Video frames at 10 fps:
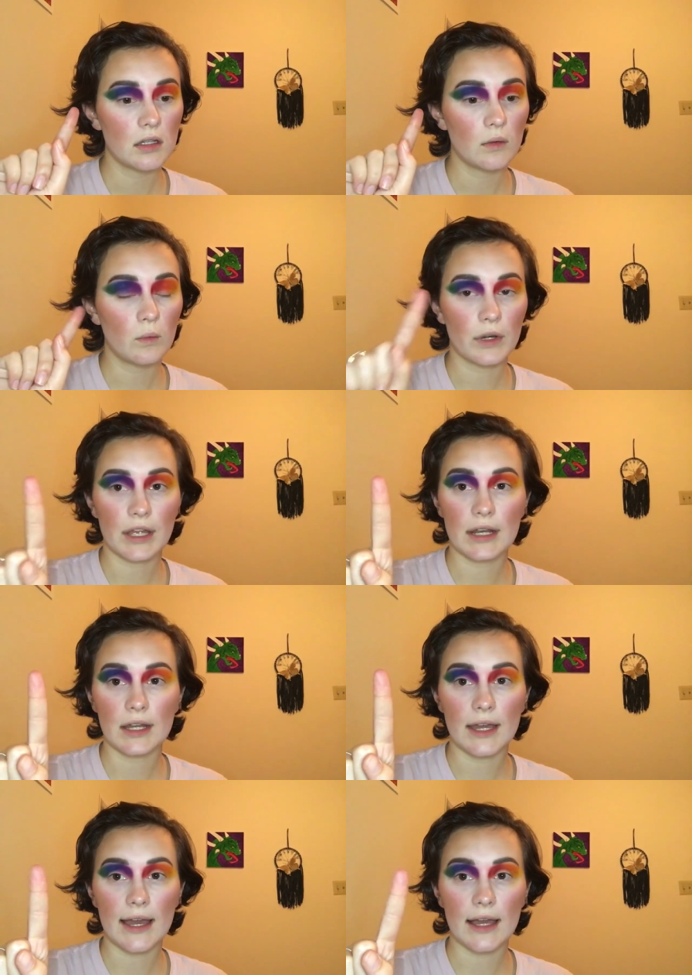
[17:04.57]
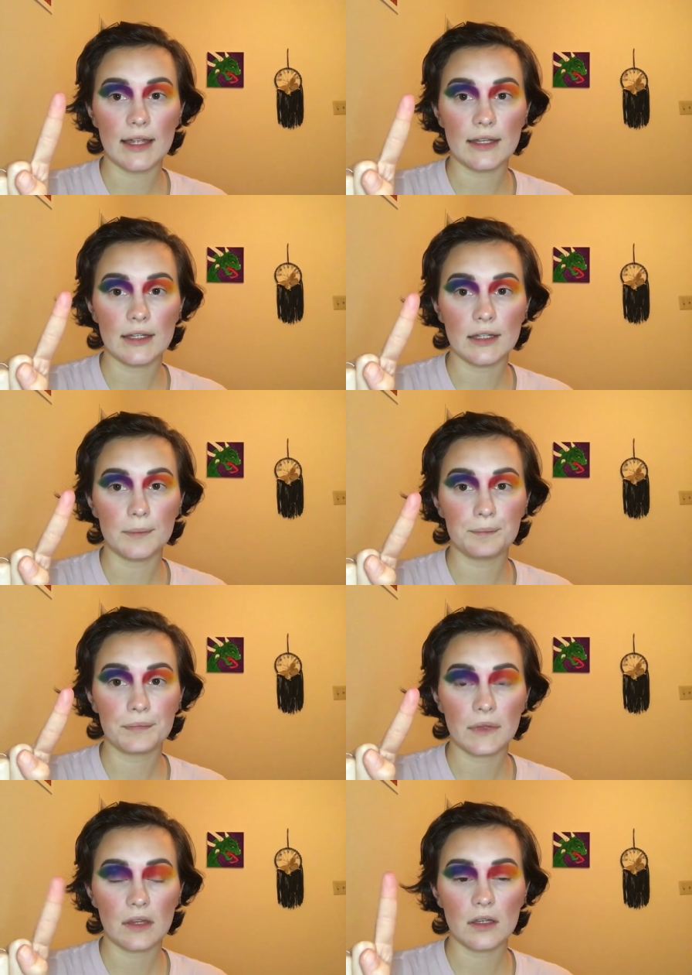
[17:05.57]
we're gonna add
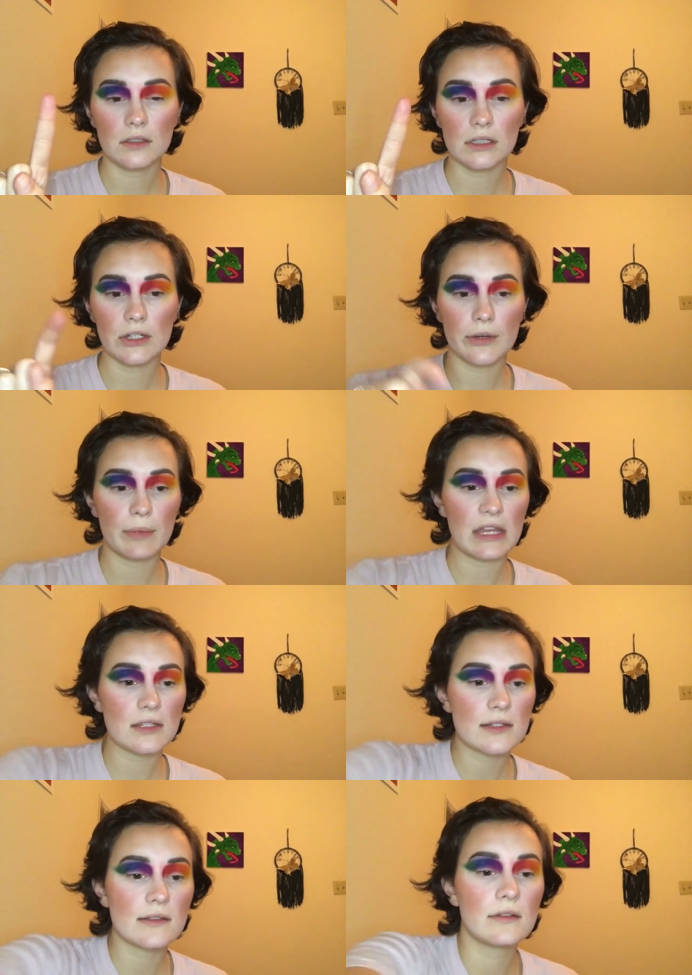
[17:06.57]
a glitter base.